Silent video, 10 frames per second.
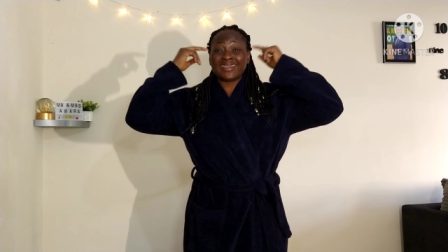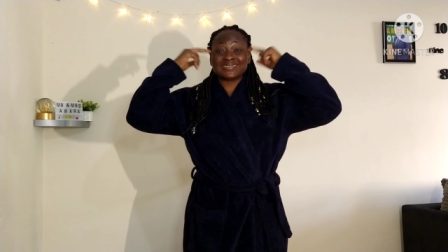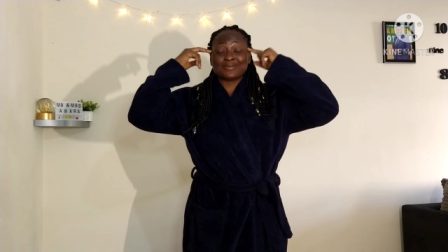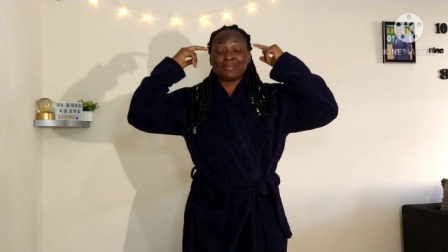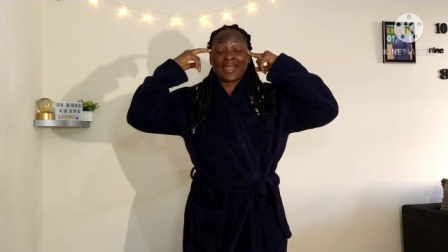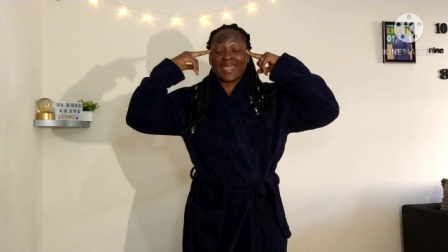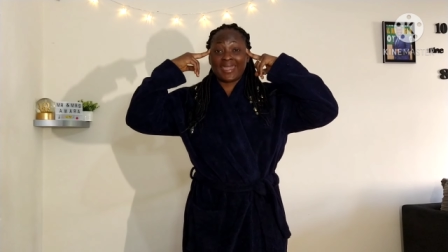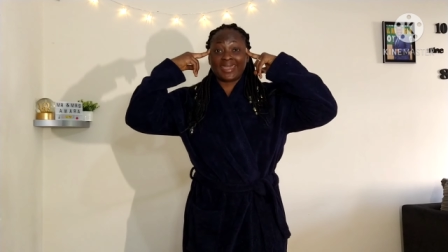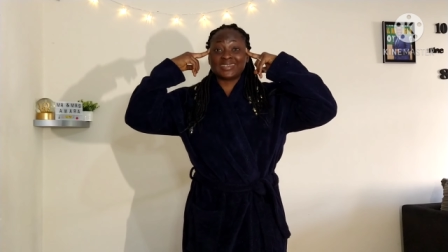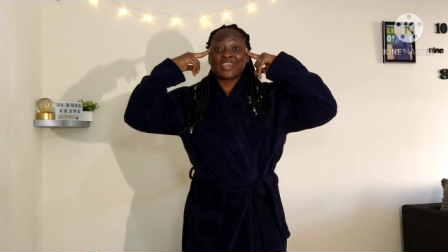right in my
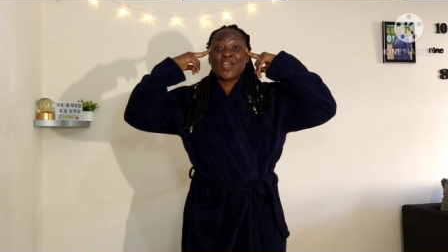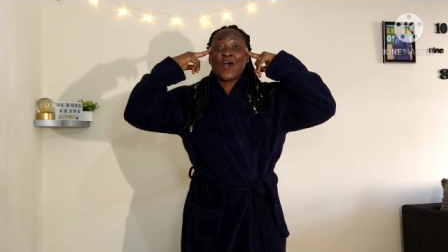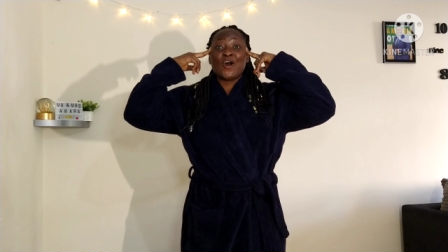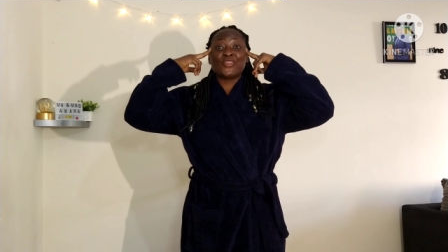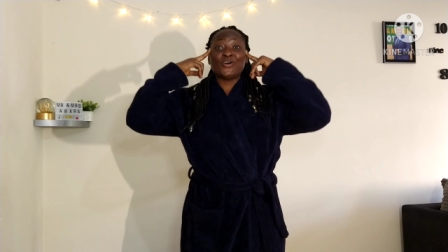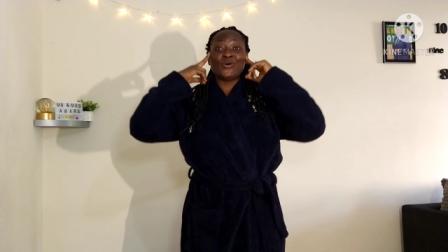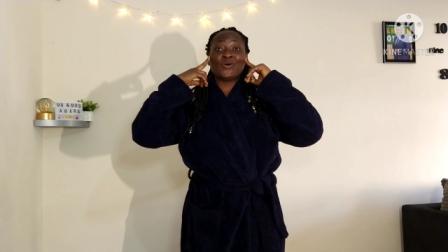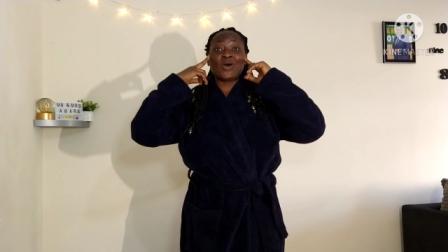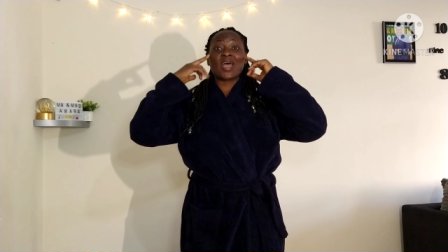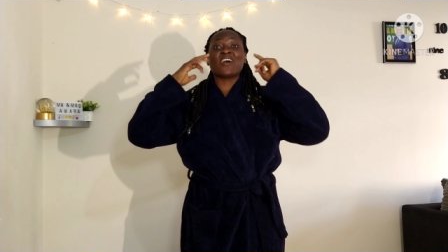head
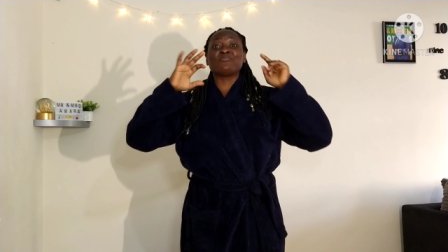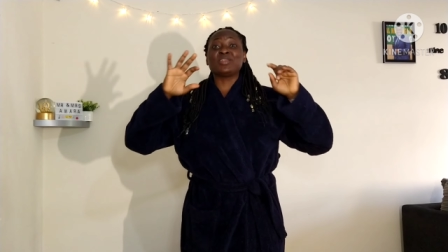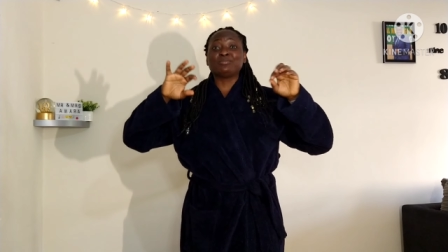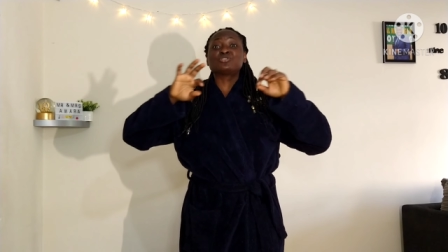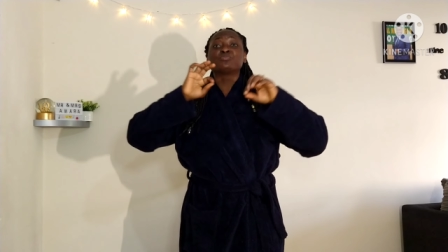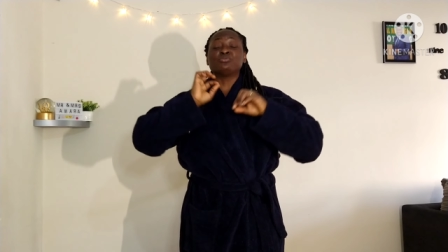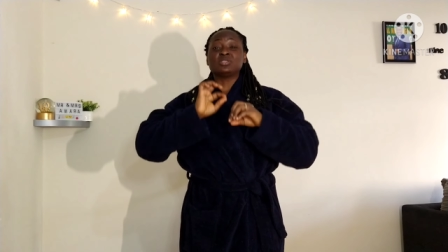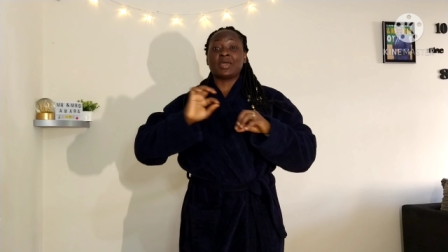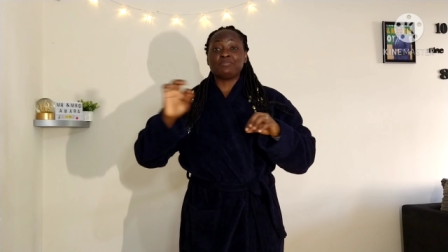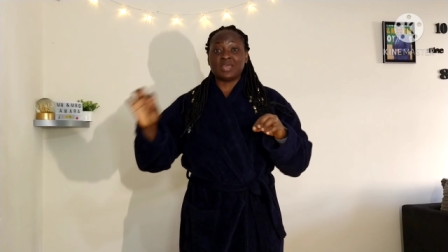although I have been able to
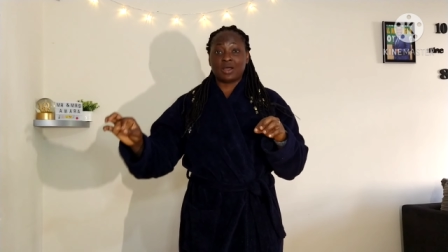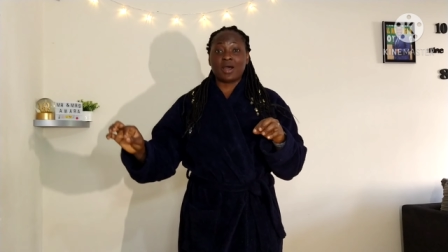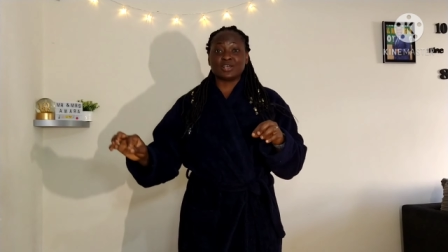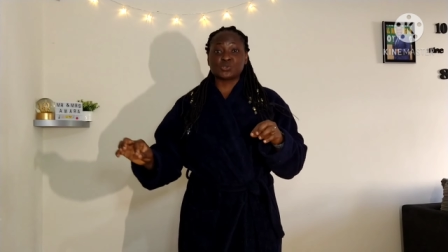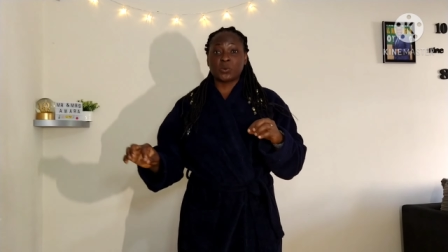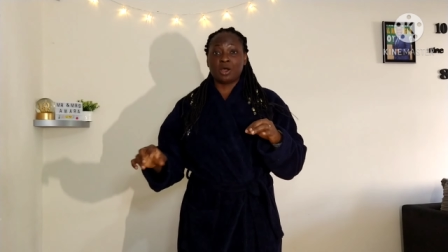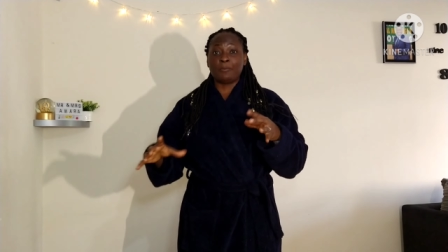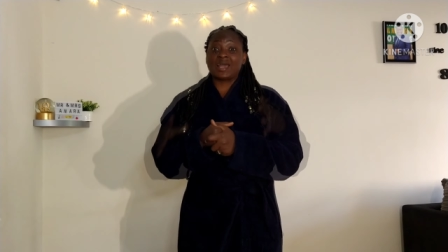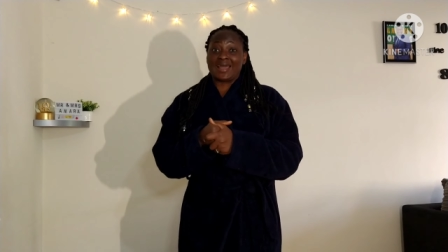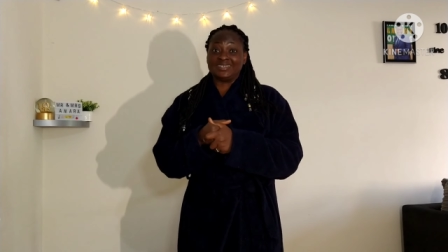put them down as
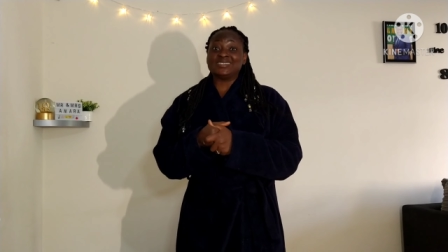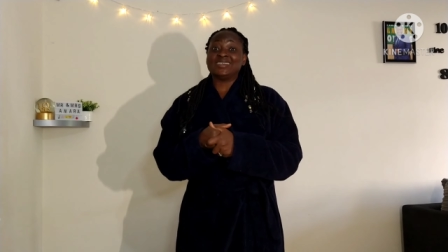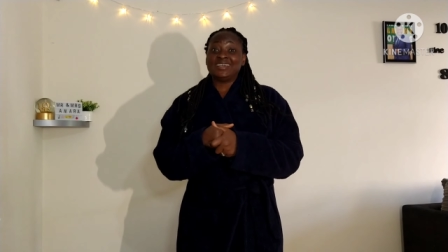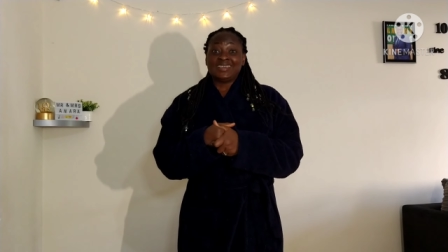well and